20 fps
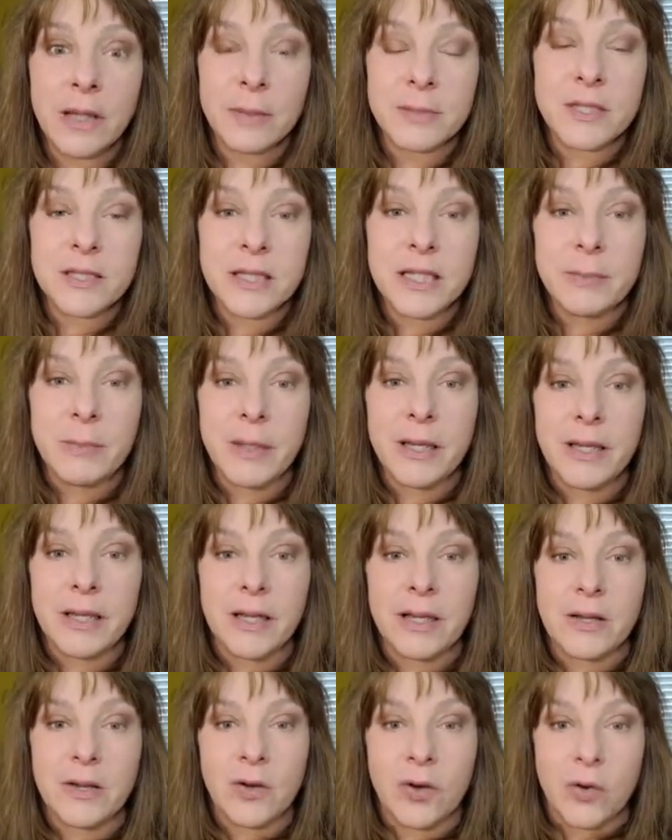sleeping
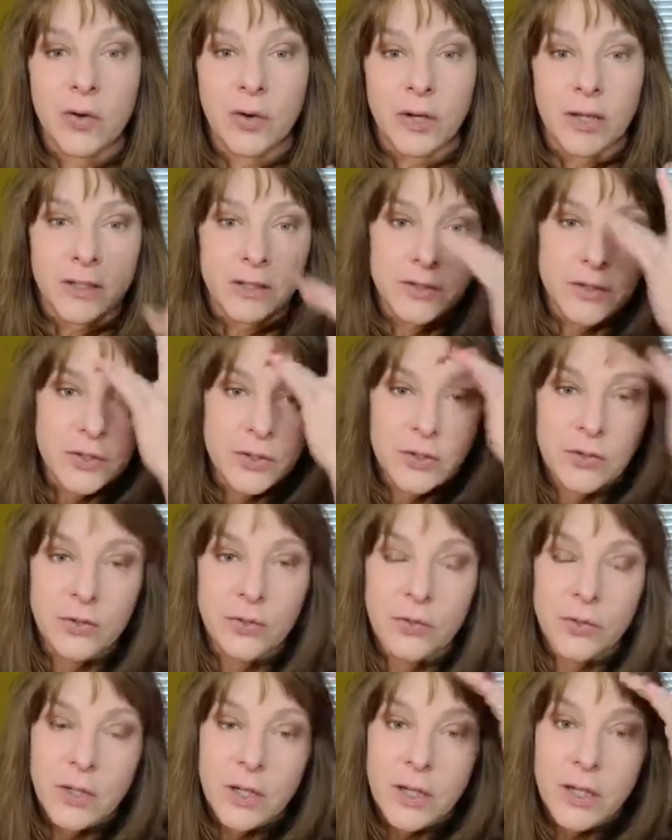in according
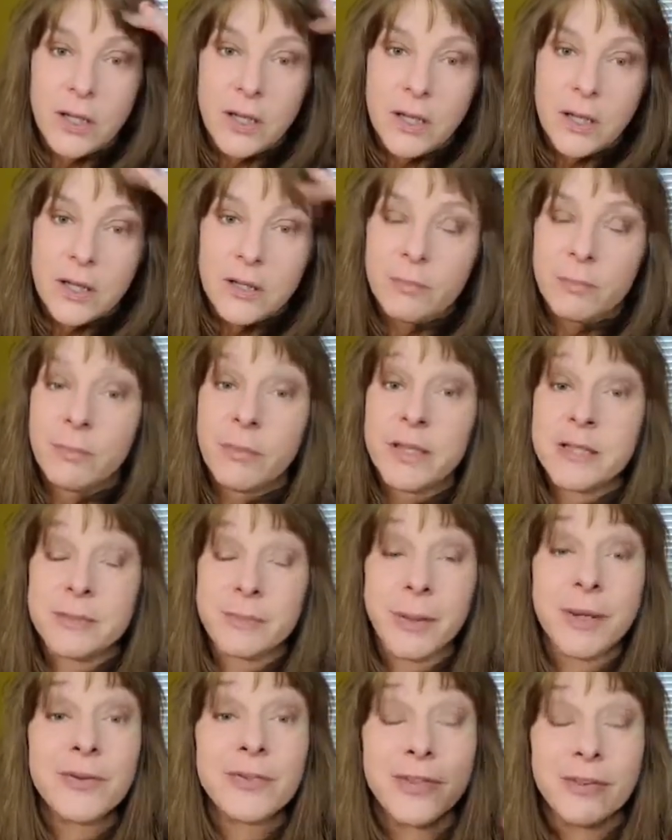to, it's
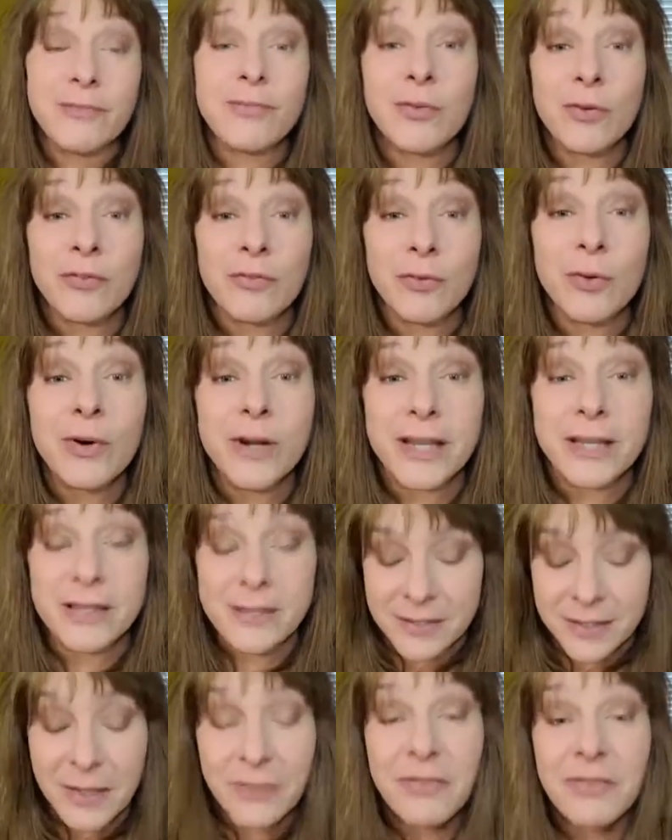better than 440.
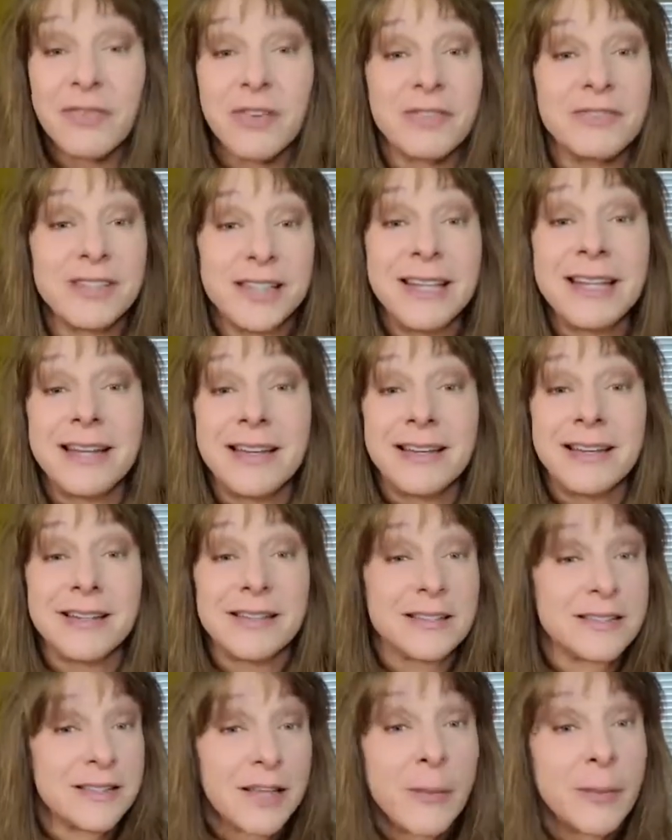7:15
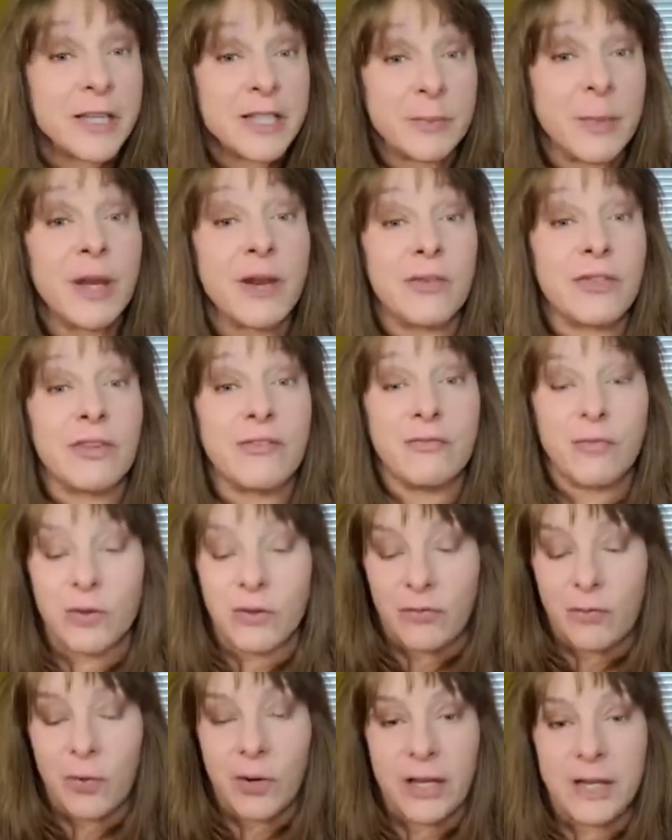is so much better than
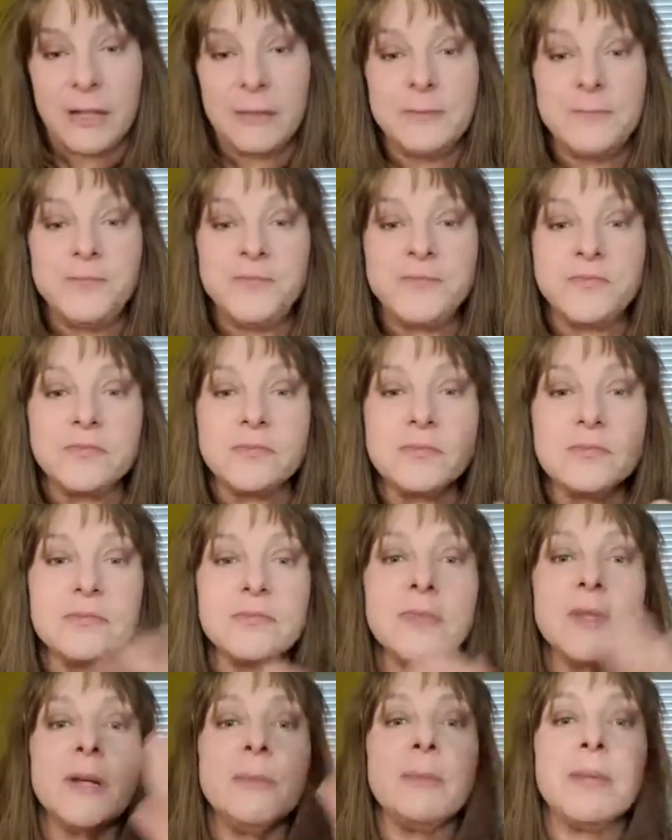440.
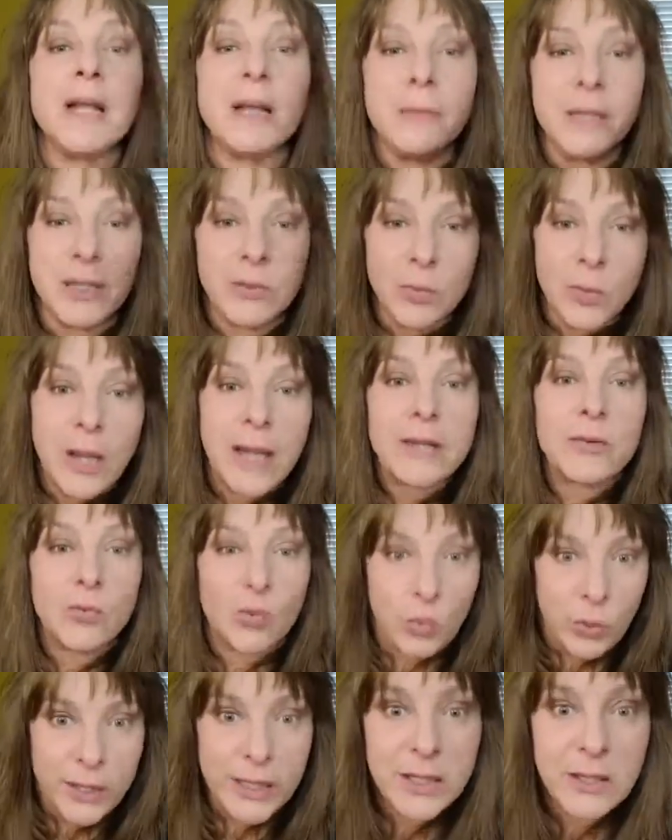But I mean, like,
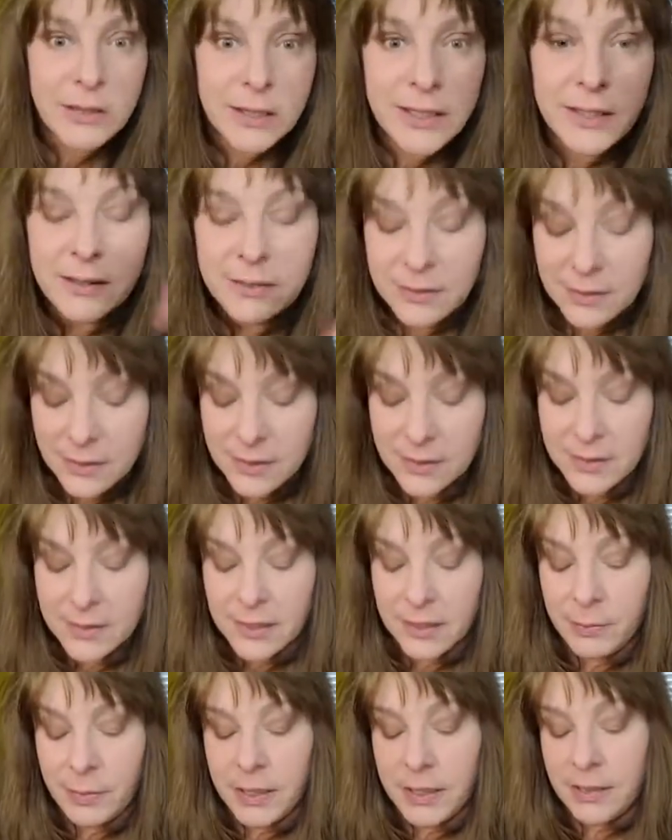really
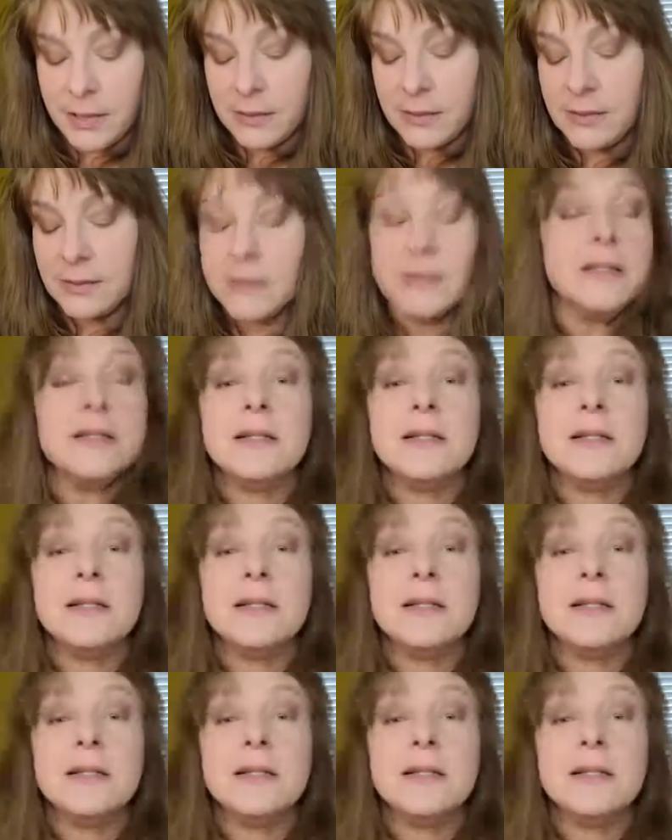sleeping in.